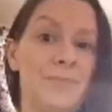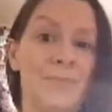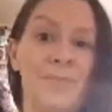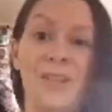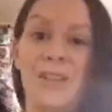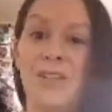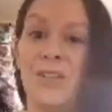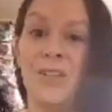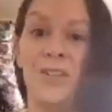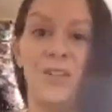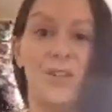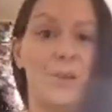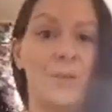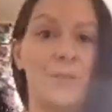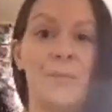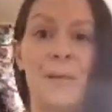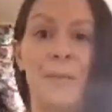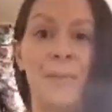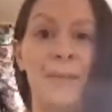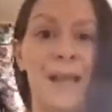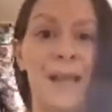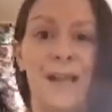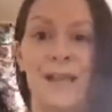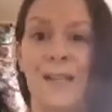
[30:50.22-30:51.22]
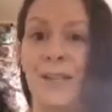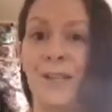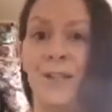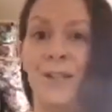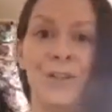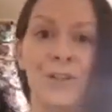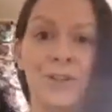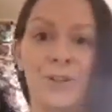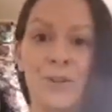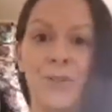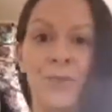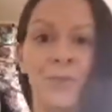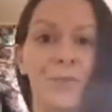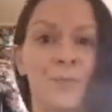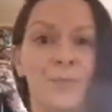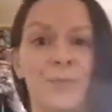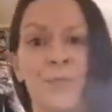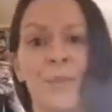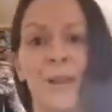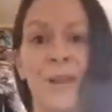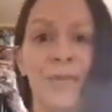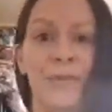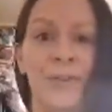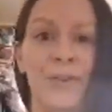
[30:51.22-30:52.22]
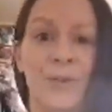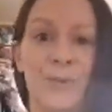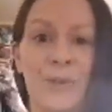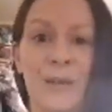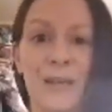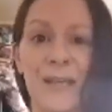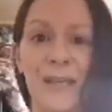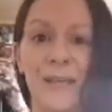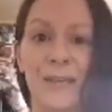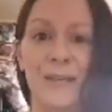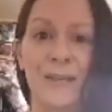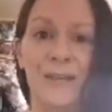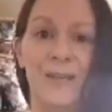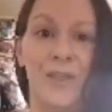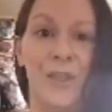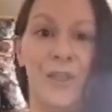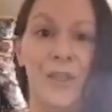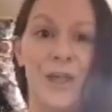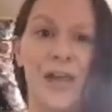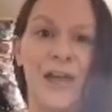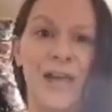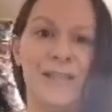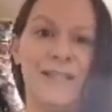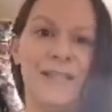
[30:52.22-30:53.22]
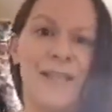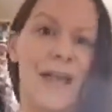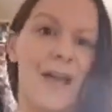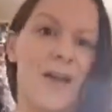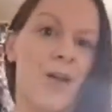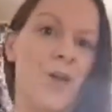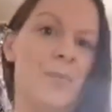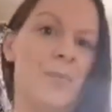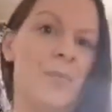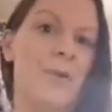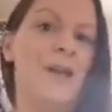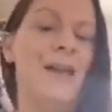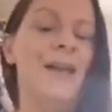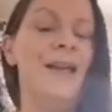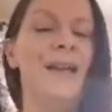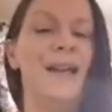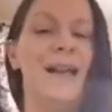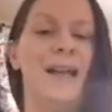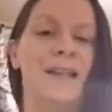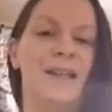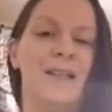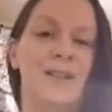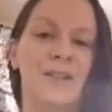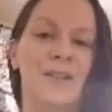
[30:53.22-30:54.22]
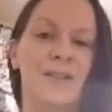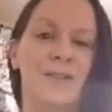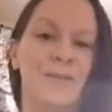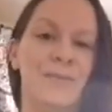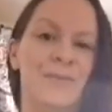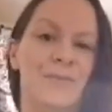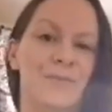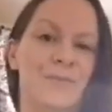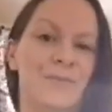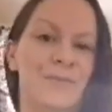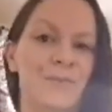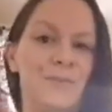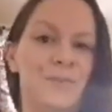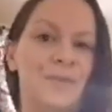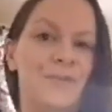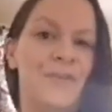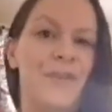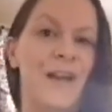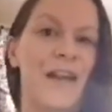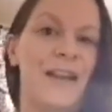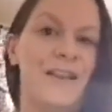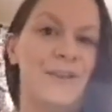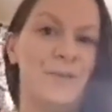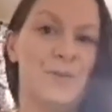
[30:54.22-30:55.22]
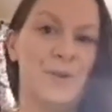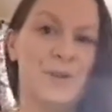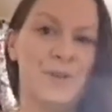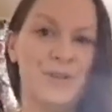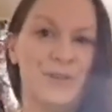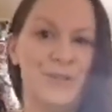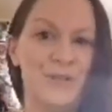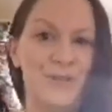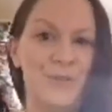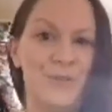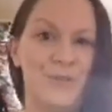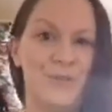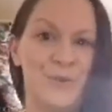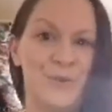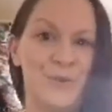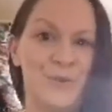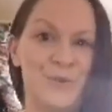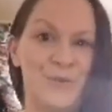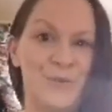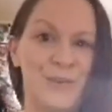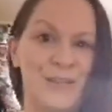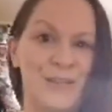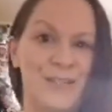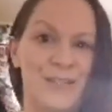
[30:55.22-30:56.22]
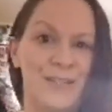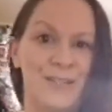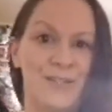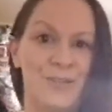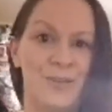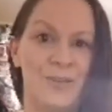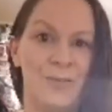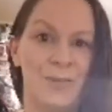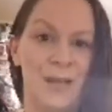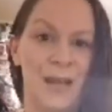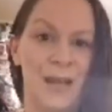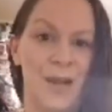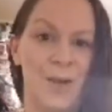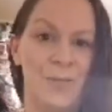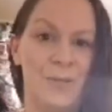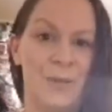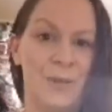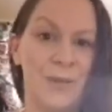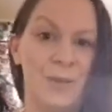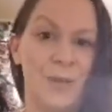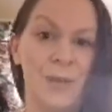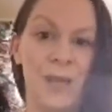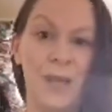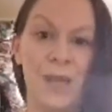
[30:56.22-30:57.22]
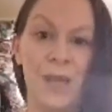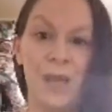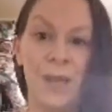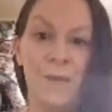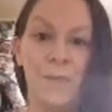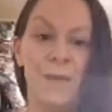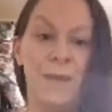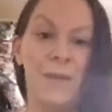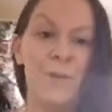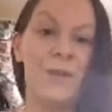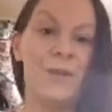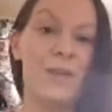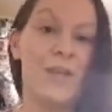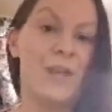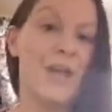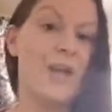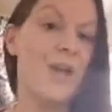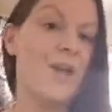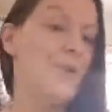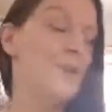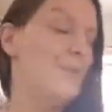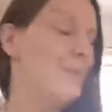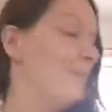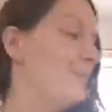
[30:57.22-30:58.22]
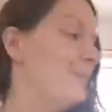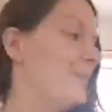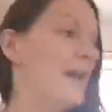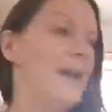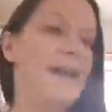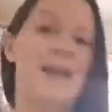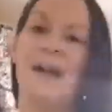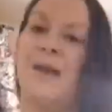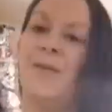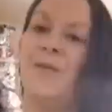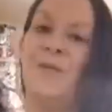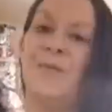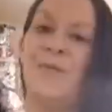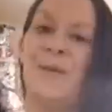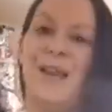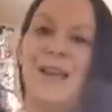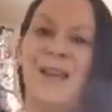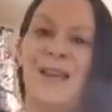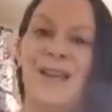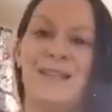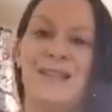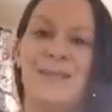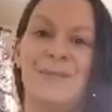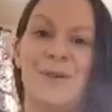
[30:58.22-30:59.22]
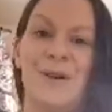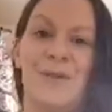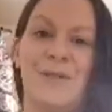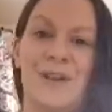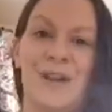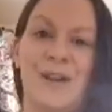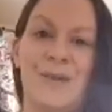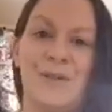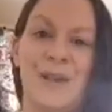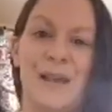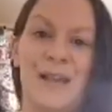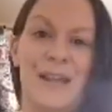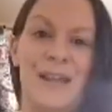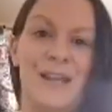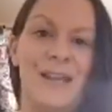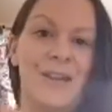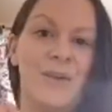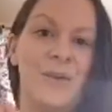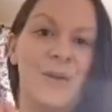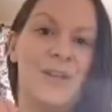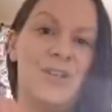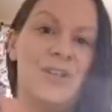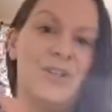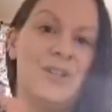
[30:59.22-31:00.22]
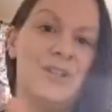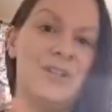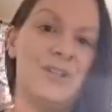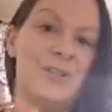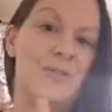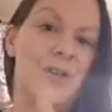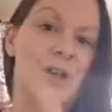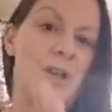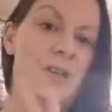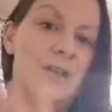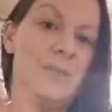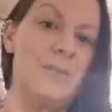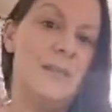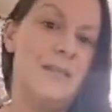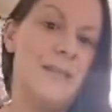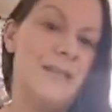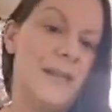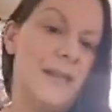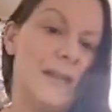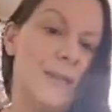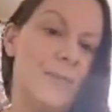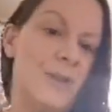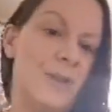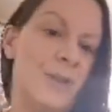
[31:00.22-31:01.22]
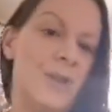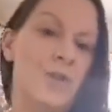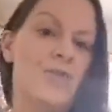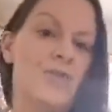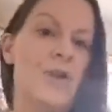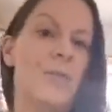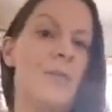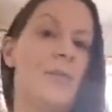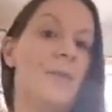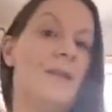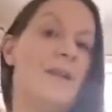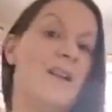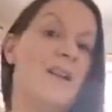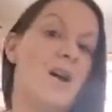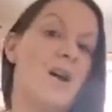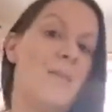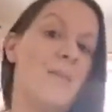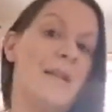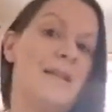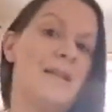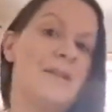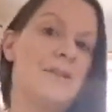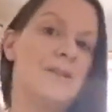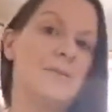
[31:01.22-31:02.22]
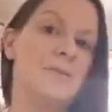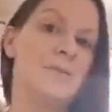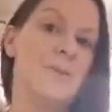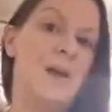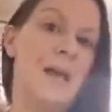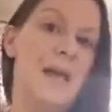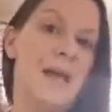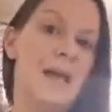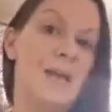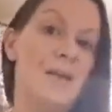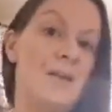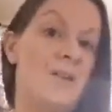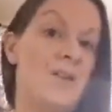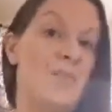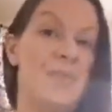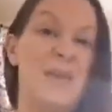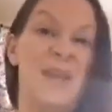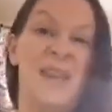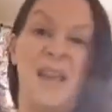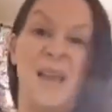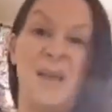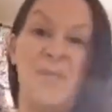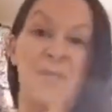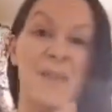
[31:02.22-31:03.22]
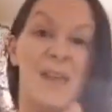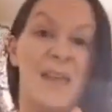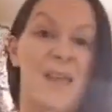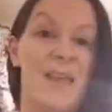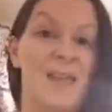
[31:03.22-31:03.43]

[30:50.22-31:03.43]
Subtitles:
So maybe I can, if you need that help, I can find one or two of those friends to come and help you. But I'm going to go, and I will be here tomorrow. And any questions that you've got in the meantime, drop them in a comment somewhere or PM me.